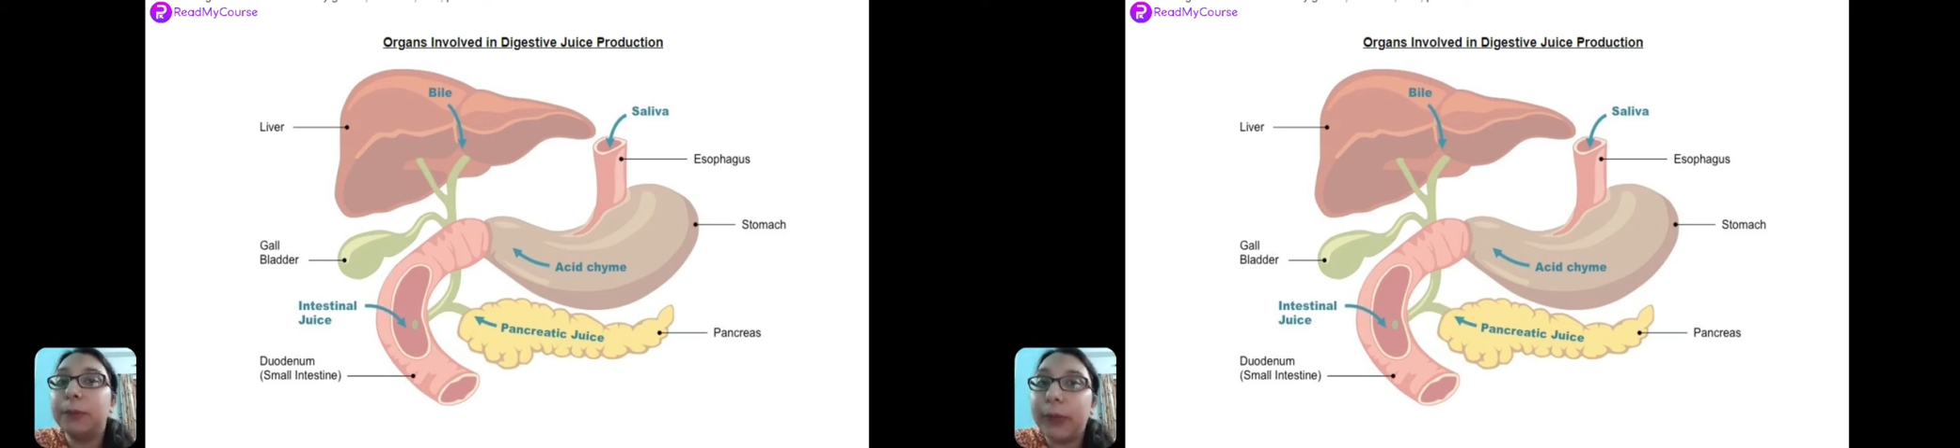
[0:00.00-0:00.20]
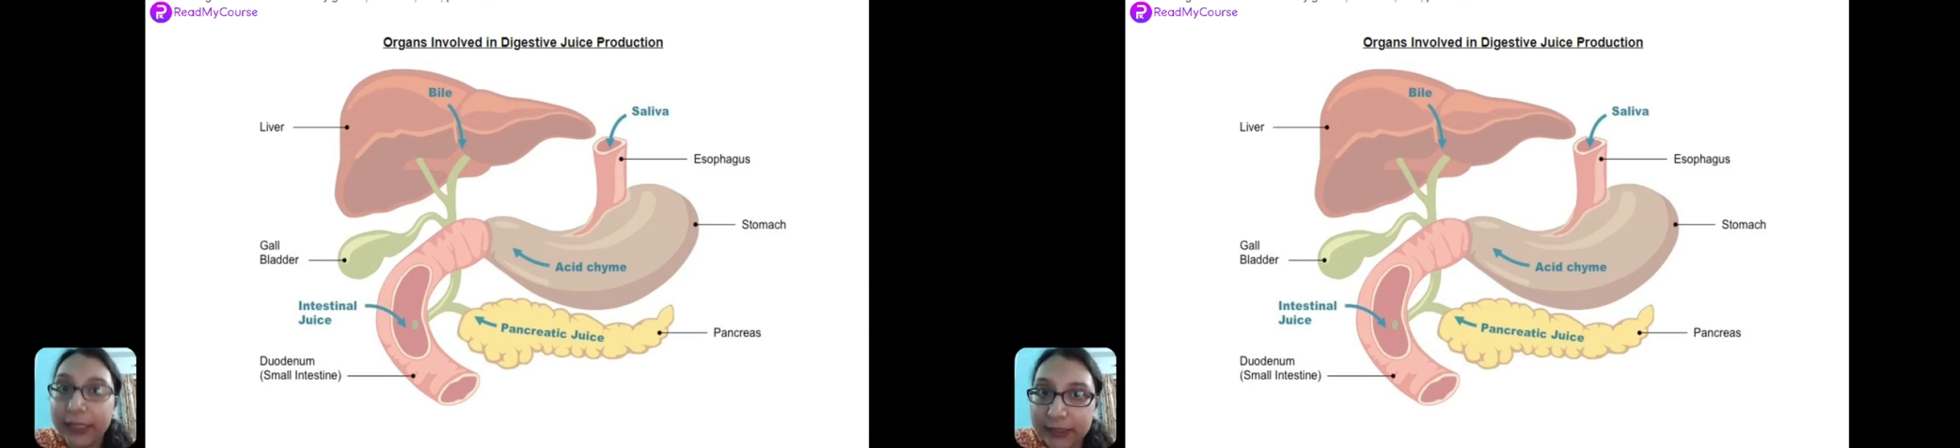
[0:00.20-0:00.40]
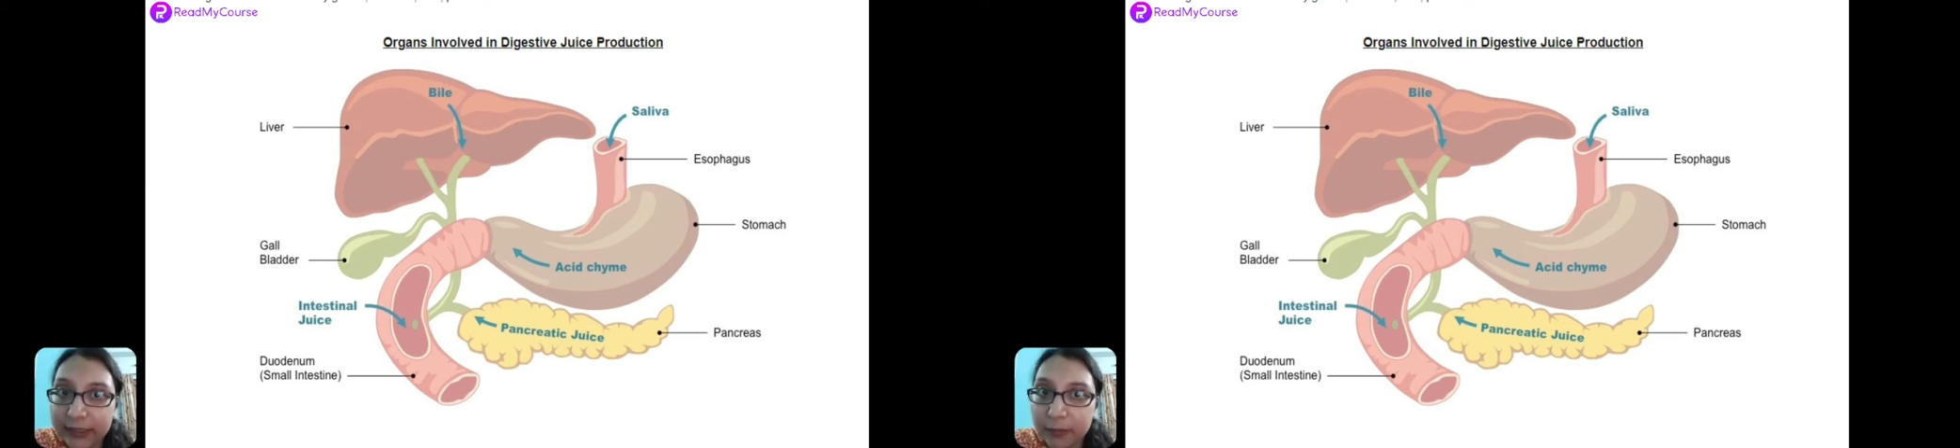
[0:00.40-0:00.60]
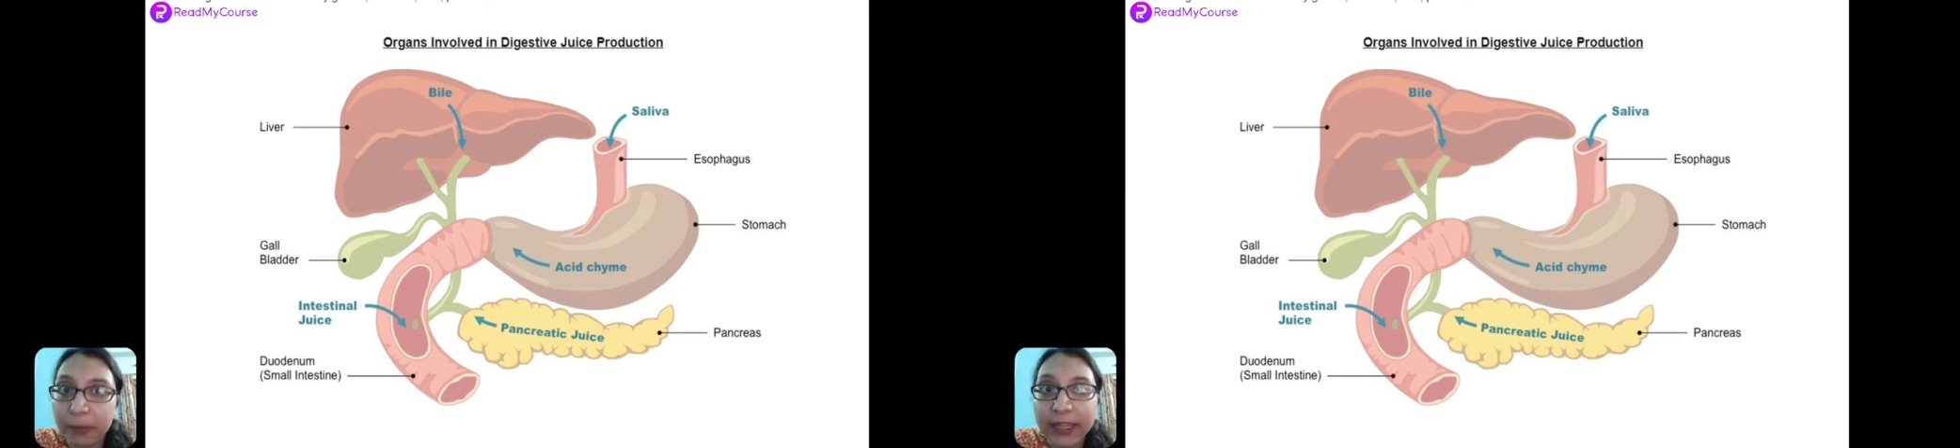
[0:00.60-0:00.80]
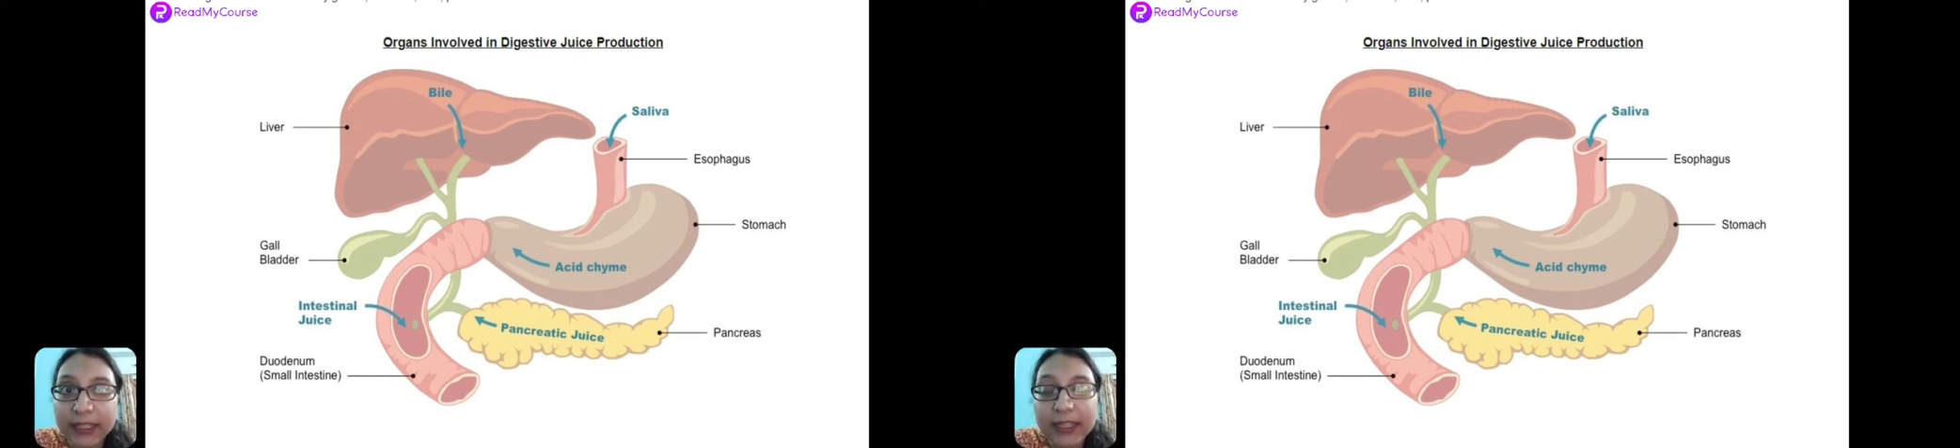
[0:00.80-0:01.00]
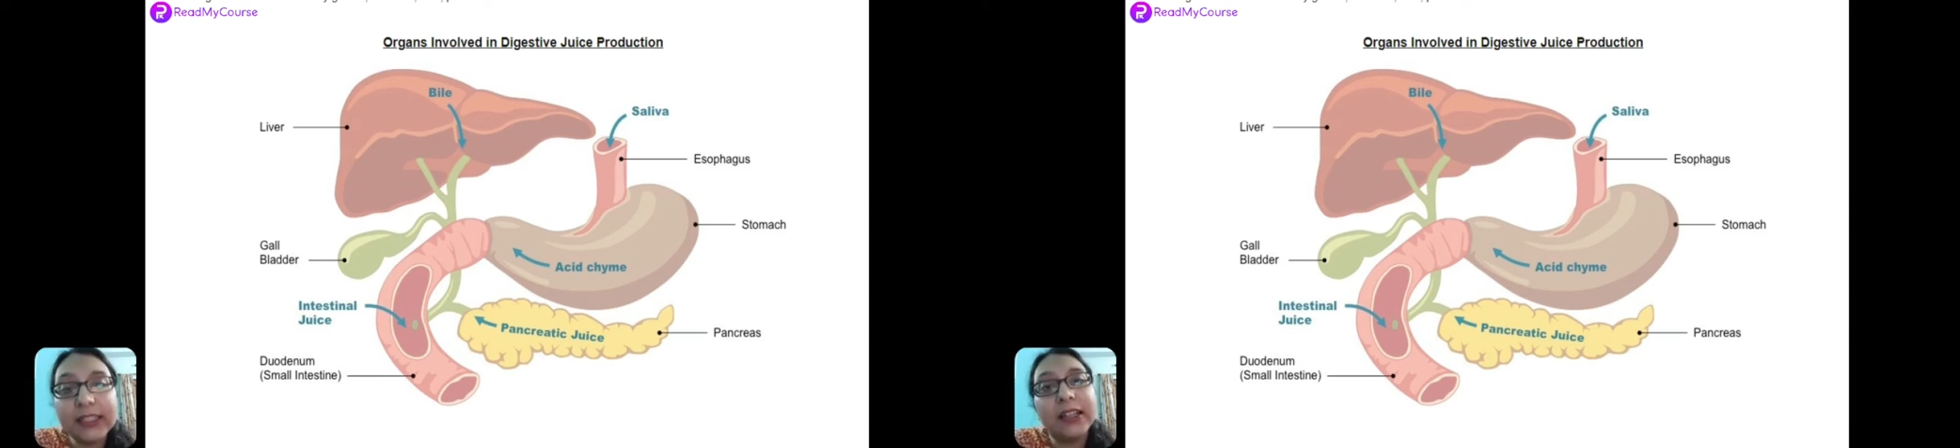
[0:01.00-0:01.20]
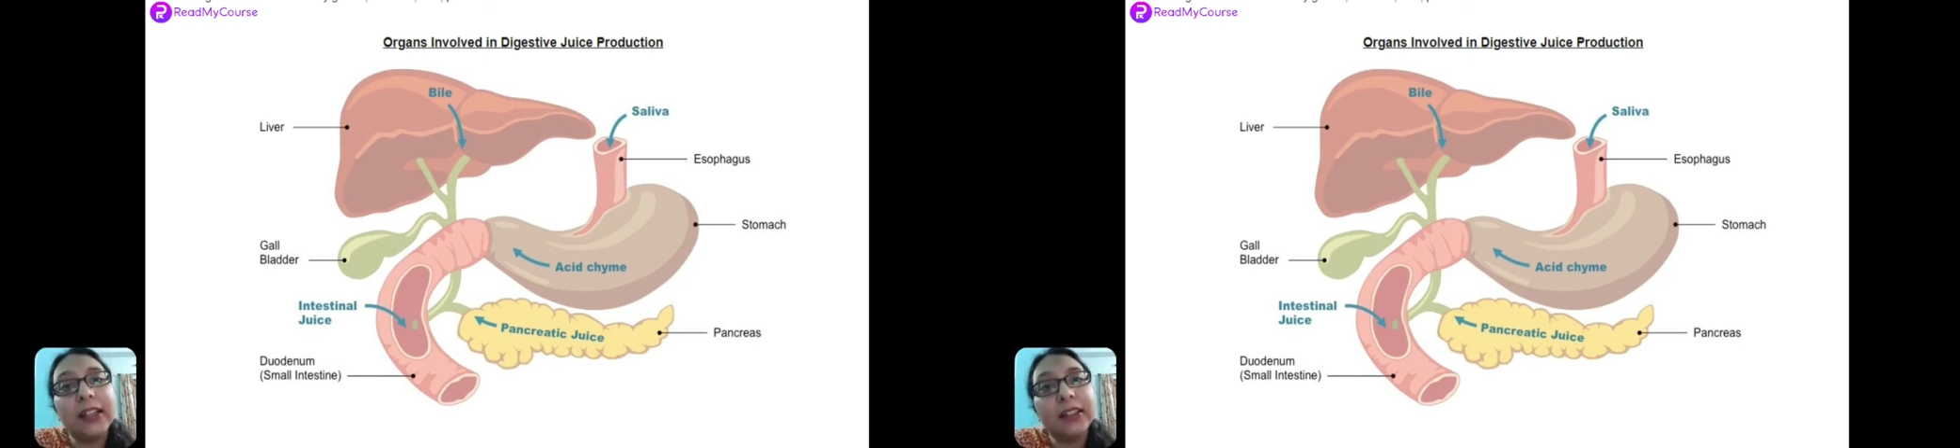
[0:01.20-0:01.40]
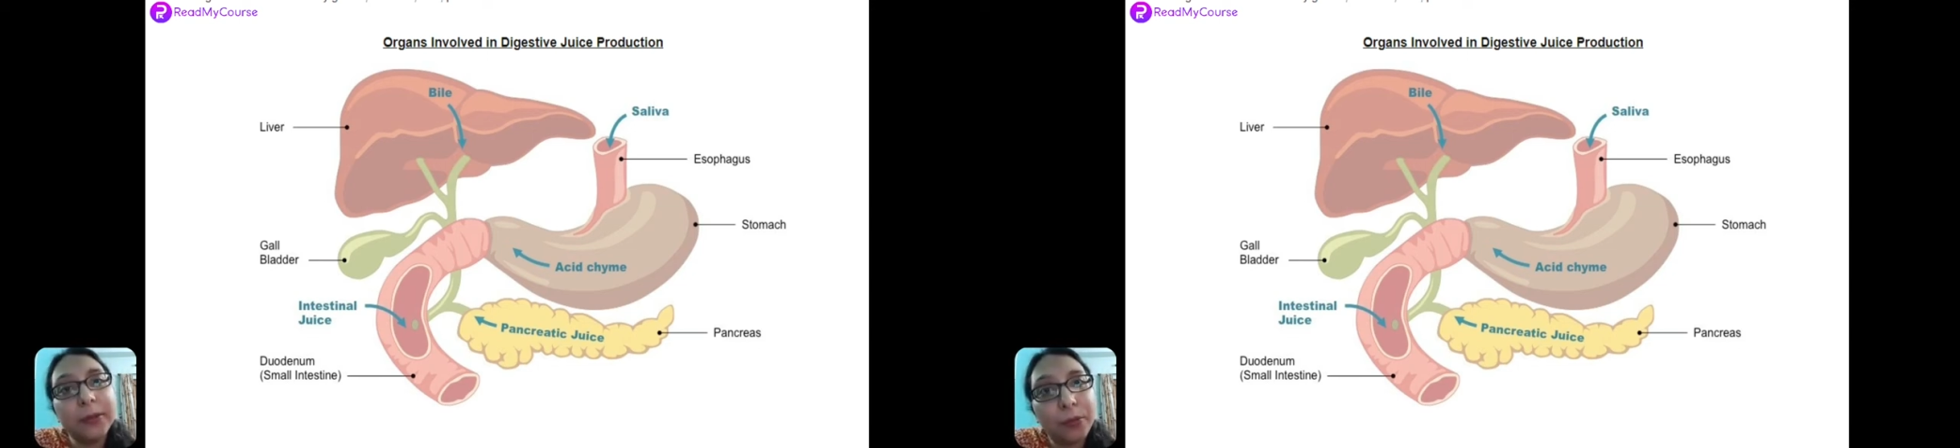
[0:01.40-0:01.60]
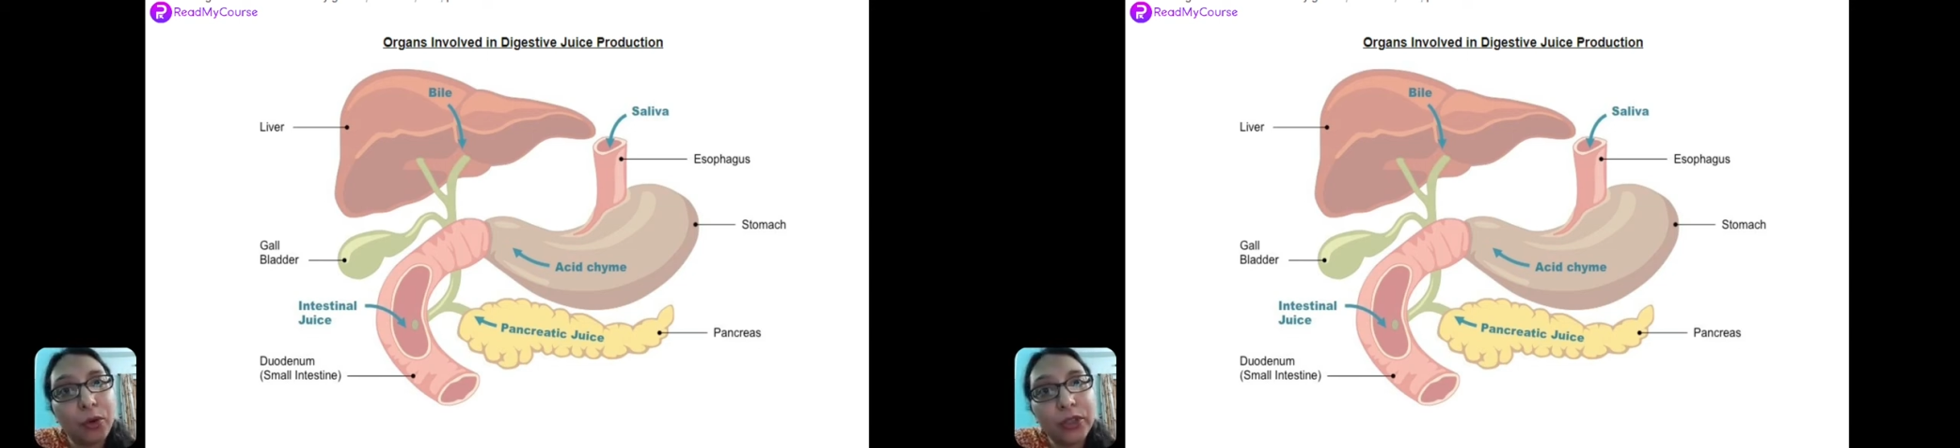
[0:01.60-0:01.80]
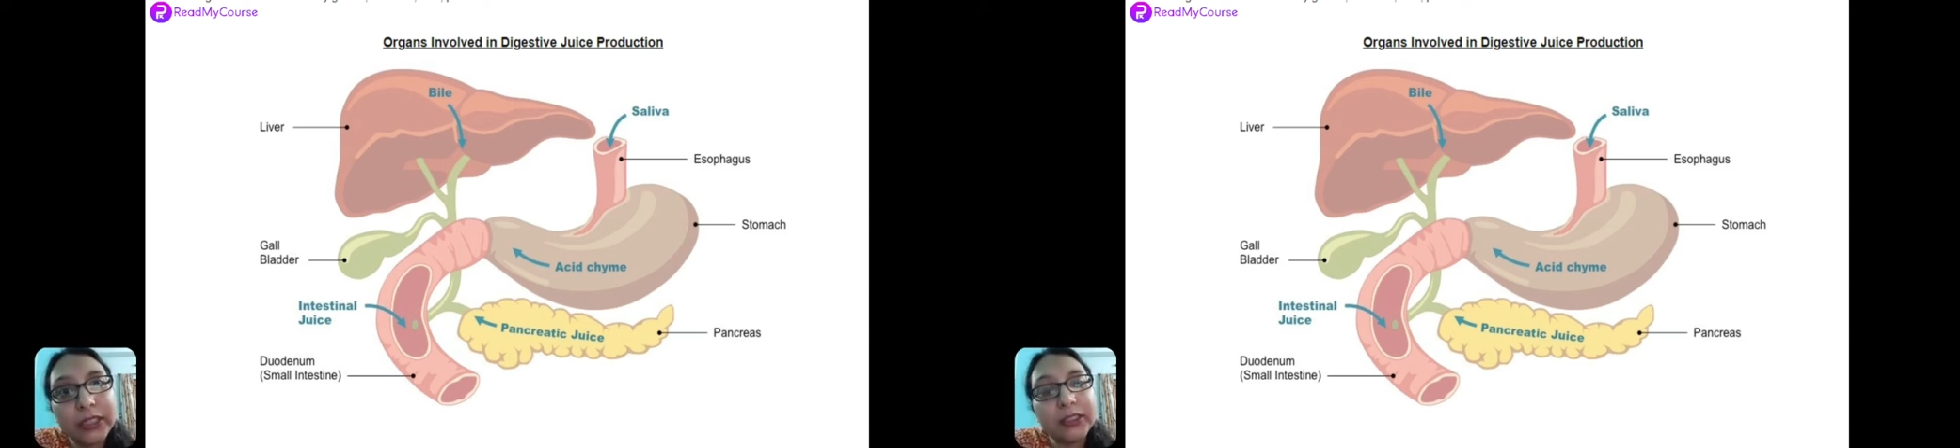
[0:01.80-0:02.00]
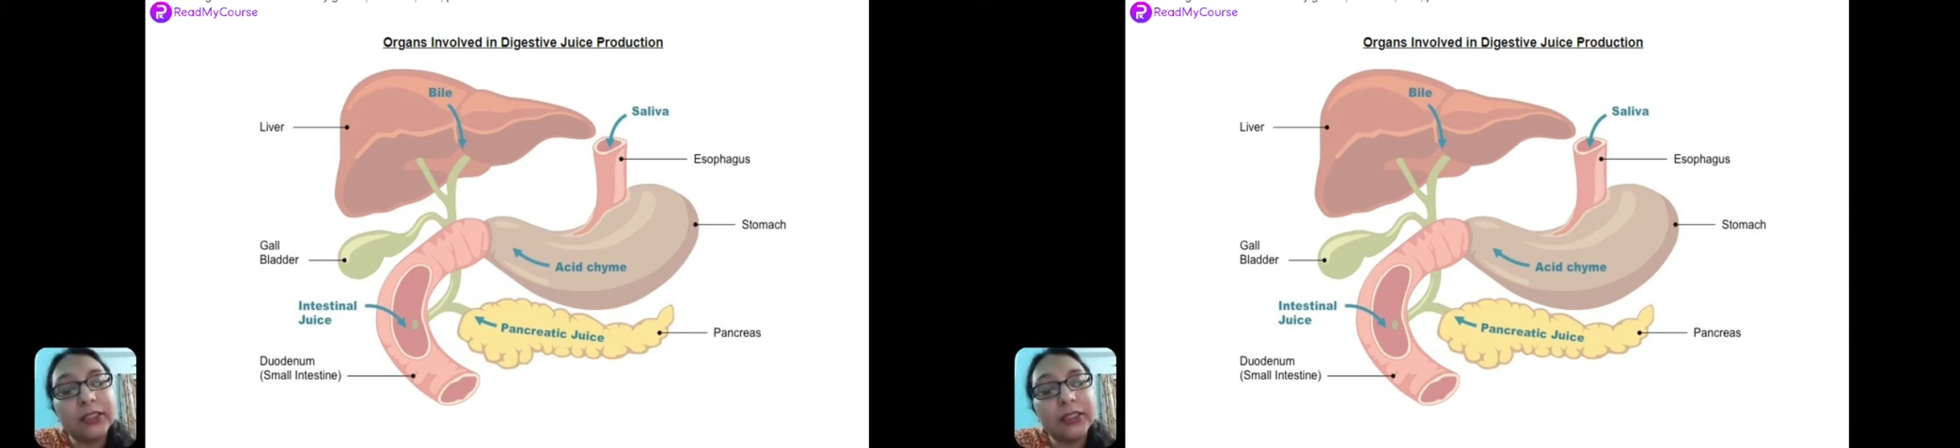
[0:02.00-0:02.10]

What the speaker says: bile is another important